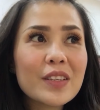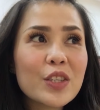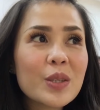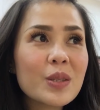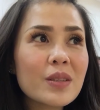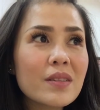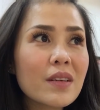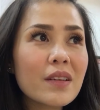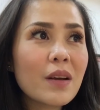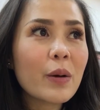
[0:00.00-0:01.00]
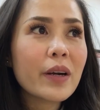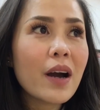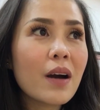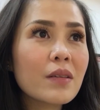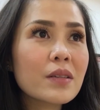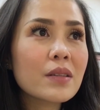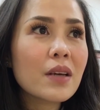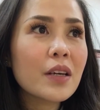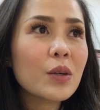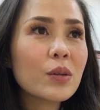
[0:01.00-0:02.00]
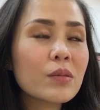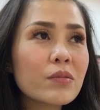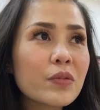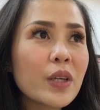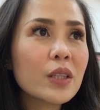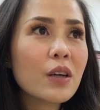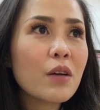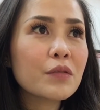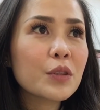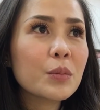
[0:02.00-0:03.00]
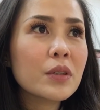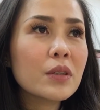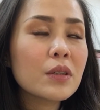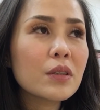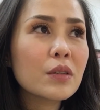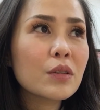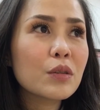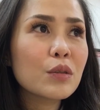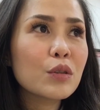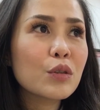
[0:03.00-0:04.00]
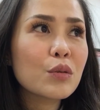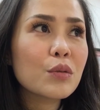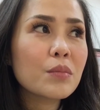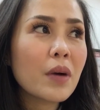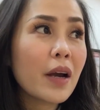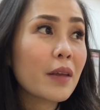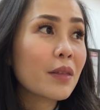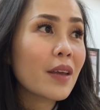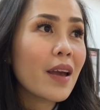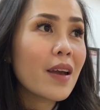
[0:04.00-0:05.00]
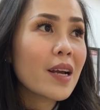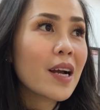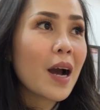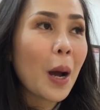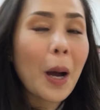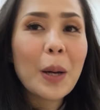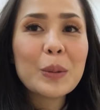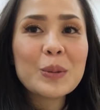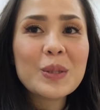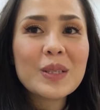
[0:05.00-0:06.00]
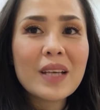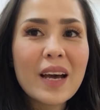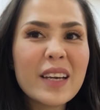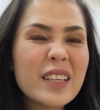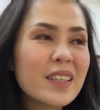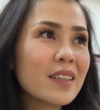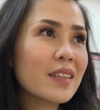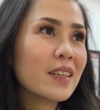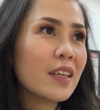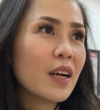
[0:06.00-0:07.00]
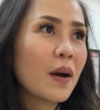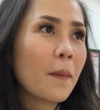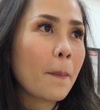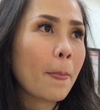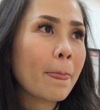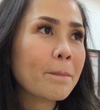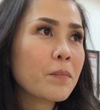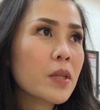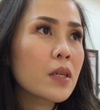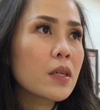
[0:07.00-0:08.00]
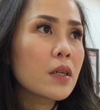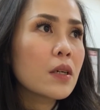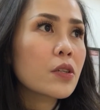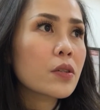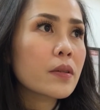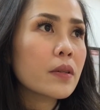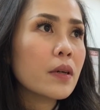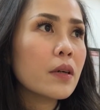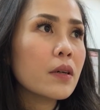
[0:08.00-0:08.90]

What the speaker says: just in our house. I don't feel comfortable to do my thing outside. Yeah. So